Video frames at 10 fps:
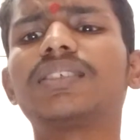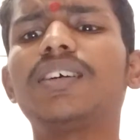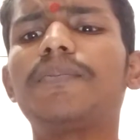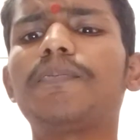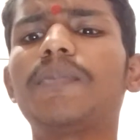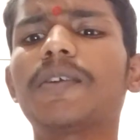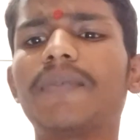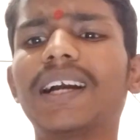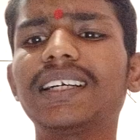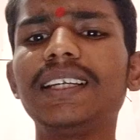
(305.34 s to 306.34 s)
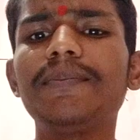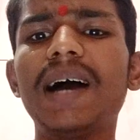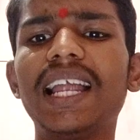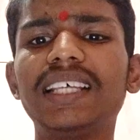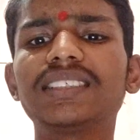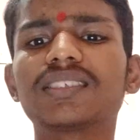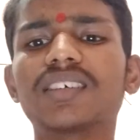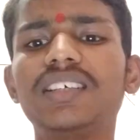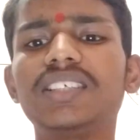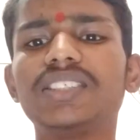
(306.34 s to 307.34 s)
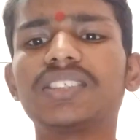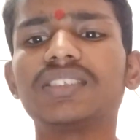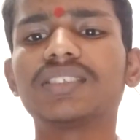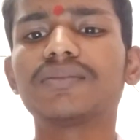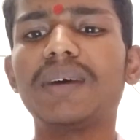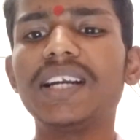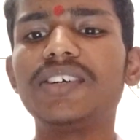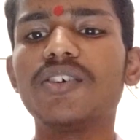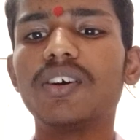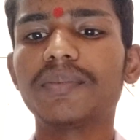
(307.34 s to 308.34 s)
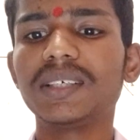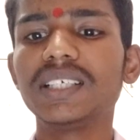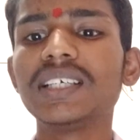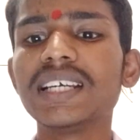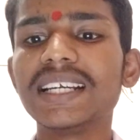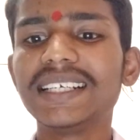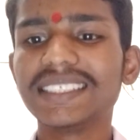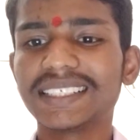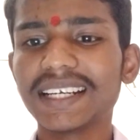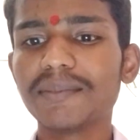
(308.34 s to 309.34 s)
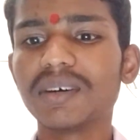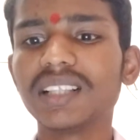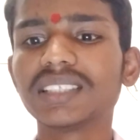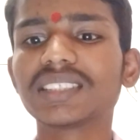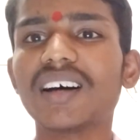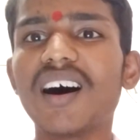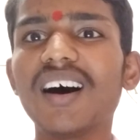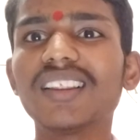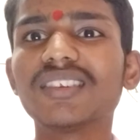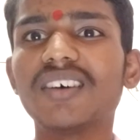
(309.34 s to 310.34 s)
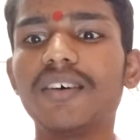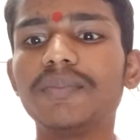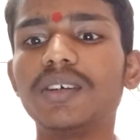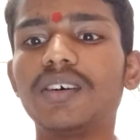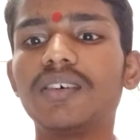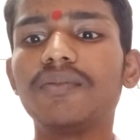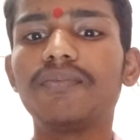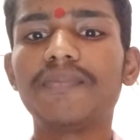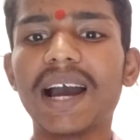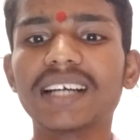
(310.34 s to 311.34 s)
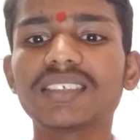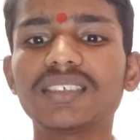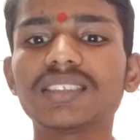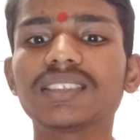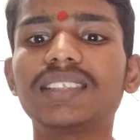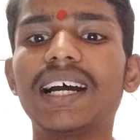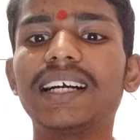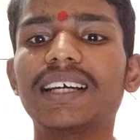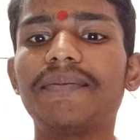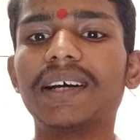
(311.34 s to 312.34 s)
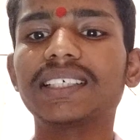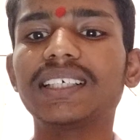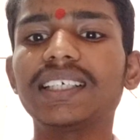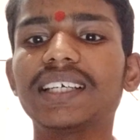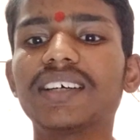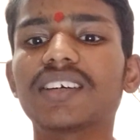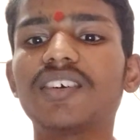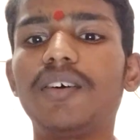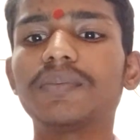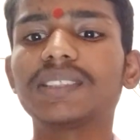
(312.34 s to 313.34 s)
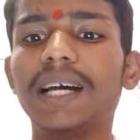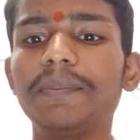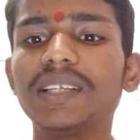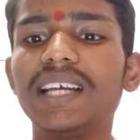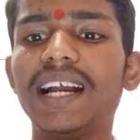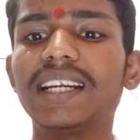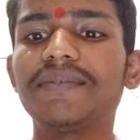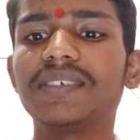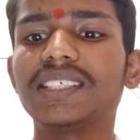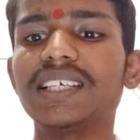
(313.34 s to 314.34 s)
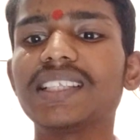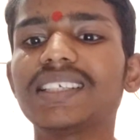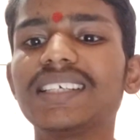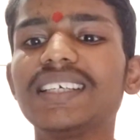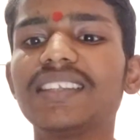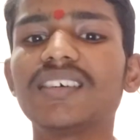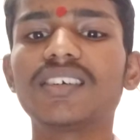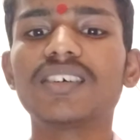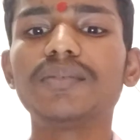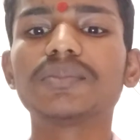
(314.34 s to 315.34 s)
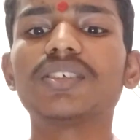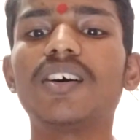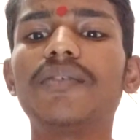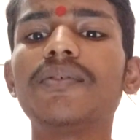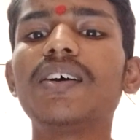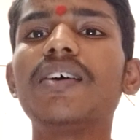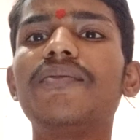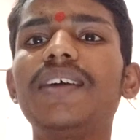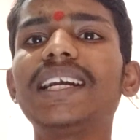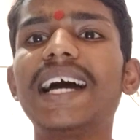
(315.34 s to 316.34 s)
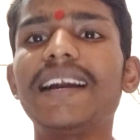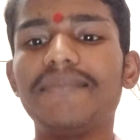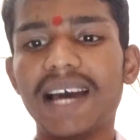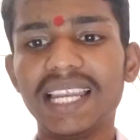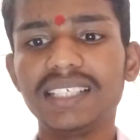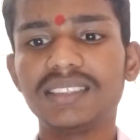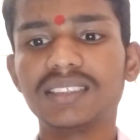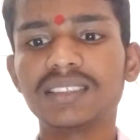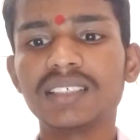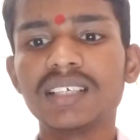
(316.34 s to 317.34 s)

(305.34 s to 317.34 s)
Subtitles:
the perfectly balanced conditions might not be desirable. All of the factors that affected aircraft safety and efficiency in the terms of weight and balance